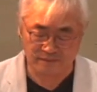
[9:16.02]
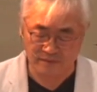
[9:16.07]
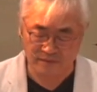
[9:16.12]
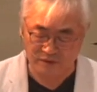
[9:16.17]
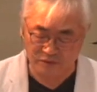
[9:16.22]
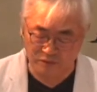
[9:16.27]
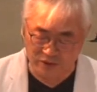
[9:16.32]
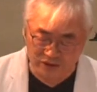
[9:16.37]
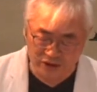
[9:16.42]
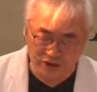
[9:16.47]

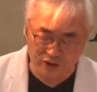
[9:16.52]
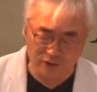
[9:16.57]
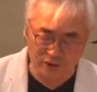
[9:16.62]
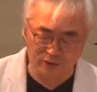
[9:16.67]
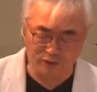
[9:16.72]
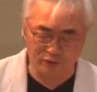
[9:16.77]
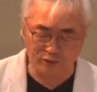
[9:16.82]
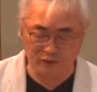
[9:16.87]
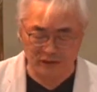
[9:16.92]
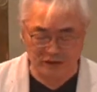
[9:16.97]
Where
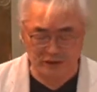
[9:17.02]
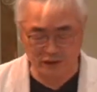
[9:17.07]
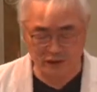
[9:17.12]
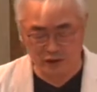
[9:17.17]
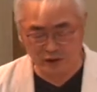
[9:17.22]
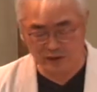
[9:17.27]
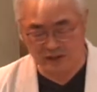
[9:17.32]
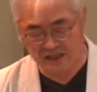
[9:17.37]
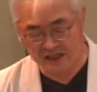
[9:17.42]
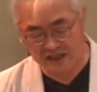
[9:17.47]

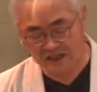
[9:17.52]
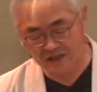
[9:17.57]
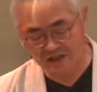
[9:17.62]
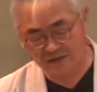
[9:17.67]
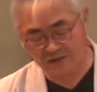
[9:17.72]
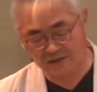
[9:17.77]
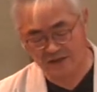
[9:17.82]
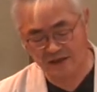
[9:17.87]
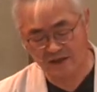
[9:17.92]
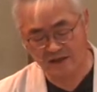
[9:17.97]
you
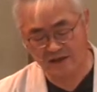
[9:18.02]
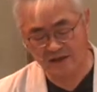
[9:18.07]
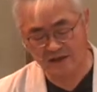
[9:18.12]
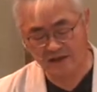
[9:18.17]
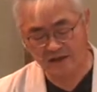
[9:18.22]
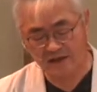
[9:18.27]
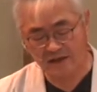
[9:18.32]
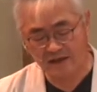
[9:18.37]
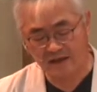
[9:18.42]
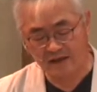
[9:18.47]
live,
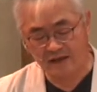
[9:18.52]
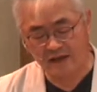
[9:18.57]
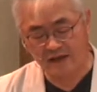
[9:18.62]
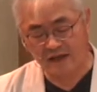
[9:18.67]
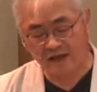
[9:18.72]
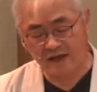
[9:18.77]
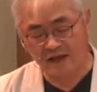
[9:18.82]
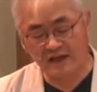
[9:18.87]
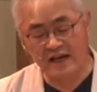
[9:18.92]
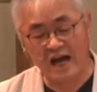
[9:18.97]

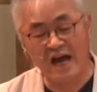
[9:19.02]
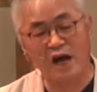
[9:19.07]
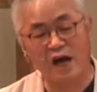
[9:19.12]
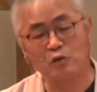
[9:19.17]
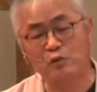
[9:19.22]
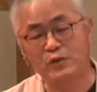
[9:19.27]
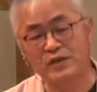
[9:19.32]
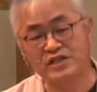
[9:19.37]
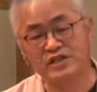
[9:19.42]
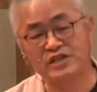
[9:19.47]
and how
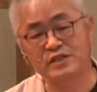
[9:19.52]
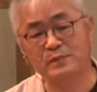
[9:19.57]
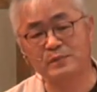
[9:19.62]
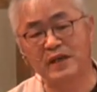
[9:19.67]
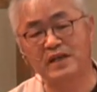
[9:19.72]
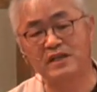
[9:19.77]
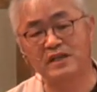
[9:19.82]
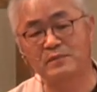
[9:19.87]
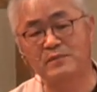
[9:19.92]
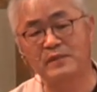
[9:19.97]
we
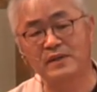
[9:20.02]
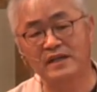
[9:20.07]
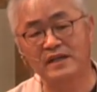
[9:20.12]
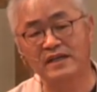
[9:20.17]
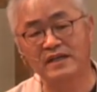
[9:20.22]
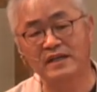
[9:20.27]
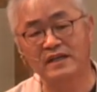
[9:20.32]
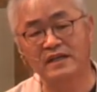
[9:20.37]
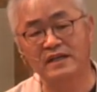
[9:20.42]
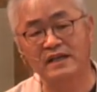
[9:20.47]
spend the
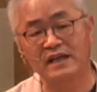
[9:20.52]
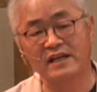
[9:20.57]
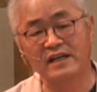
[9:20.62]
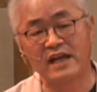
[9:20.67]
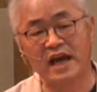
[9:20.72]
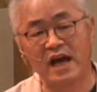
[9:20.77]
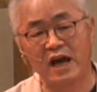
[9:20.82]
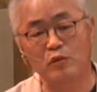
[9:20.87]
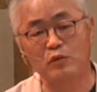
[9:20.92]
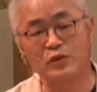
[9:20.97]
money, and
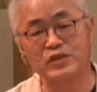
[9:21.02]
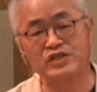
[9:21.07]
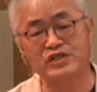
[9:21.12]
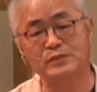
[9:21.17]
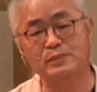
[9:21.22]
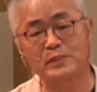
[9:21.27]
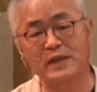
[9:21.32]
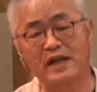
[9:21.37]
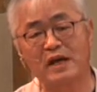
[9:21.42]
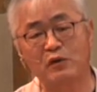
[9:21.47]
how we
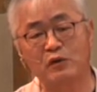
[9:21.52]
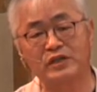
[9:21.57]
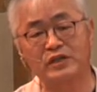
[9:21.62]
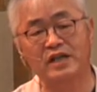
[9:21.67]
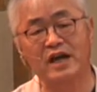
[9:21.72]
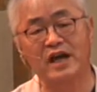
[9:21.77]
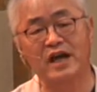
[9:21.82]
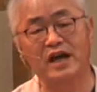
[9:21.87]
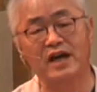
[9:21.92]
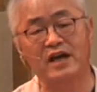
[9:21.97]
spend our
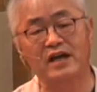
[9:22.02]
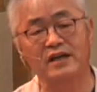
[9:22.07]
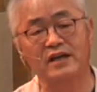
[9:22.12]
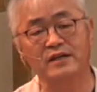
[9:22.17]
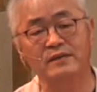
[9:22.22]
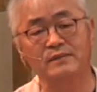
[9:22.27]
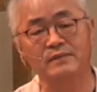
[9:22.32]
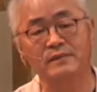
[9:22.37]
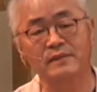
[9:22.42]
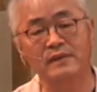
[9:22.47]

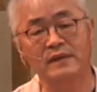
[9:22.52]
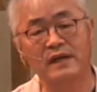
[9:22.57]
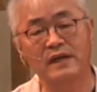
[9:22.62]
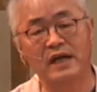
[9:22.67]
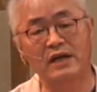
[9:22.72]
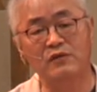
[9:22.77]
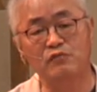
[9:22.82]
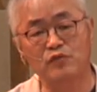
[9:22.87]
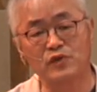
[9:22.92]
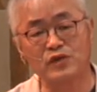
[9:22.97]
time
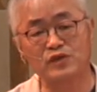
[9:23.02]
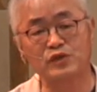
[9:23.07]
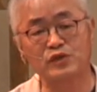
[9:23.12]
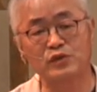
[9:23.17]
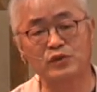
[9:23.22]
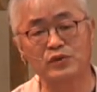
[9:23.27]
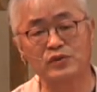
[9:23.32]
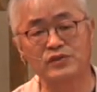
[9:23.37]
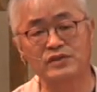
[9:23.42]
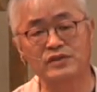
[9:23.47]
and
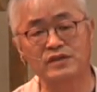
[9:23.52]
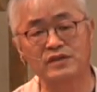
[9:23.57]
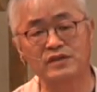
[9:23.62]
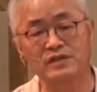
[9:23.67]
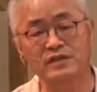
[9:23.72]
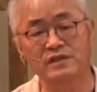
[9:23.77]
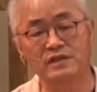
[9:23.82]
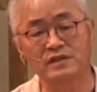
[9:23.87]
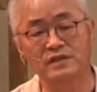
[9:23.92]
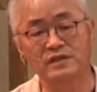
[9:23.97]
resources,
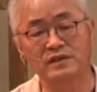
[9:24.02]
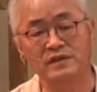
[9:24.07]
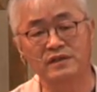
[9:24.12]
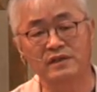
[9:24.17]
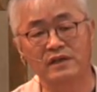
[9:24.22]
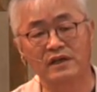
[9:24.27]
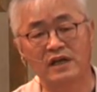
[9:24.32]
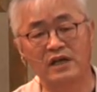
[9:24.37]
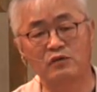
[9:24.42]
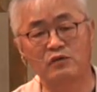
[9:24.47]

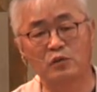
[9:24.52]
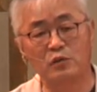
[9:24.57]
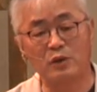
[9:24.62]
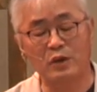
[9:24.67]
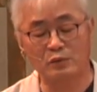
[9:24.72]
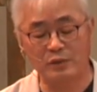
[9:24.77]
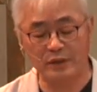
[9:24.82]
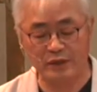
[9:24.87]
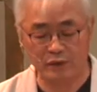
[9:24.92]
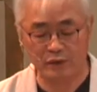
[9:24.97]
and
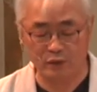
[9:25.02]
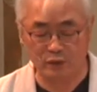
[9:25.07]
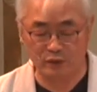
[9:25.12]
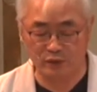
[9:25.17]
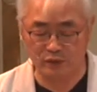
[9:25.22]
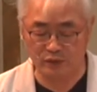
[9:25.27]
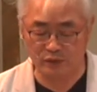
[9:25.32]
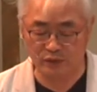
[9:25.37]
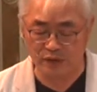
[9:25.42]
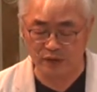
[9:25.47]
what we
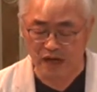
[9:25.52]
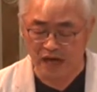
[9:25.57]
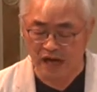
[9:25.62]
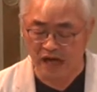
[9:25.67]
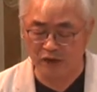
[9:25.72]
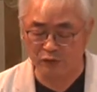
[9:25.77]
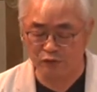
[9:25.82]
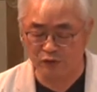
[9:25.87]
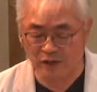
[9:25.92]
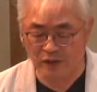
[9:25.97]
do
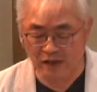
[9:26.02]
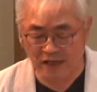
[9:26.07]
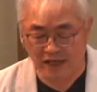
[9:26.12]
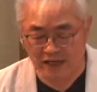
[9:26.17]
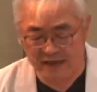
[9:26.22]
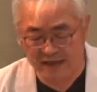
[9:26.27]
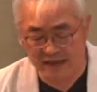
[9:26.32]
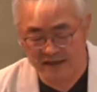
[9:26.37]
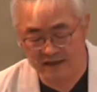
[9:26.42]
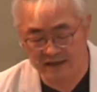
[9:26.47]
are
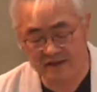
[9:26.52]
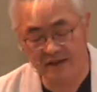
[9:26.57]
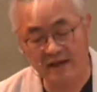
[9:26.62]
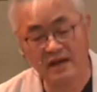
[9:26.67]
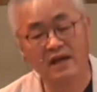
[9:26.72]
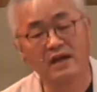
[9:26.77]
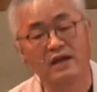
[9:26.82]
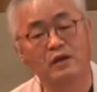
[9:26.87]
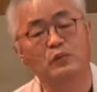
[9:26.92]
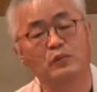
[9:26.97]
related
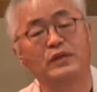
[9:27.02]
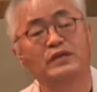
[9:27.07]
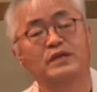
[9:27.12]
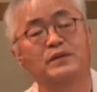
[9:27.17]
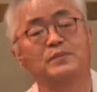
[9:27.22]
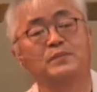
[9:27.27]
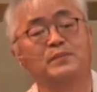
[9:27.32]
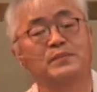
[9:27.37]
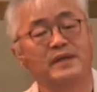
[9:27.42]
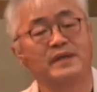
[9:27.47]
with the
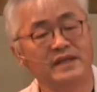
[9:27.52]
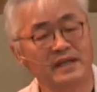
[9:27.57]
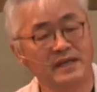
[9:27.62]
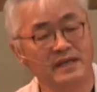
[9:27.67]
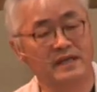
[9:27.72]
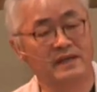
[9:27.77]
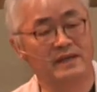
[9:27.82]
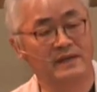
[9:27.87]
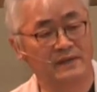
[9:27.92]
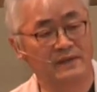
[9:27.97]

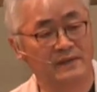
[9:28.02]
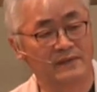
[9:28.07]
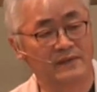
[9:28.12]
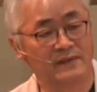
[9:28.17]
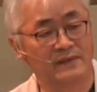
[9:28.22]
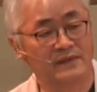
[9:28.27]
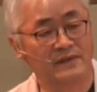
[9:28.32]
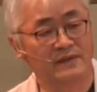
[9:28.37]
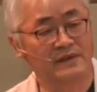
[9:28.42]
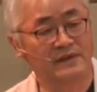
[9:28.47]
money,
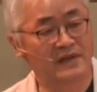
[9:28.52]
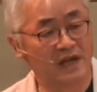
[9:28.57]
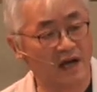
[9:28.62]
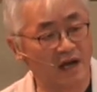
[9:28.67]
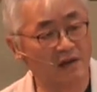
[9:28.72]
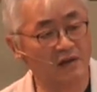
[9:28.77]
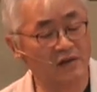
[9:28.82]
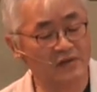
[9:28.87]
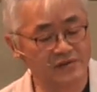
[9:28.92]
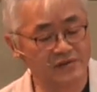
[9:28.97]
the
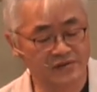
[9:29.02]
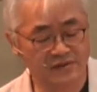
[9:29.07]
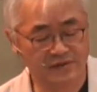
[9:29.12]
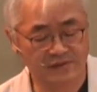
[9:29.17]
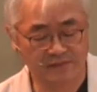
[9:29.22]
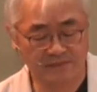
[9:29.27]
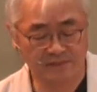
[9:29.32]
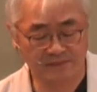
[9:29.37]
dollars.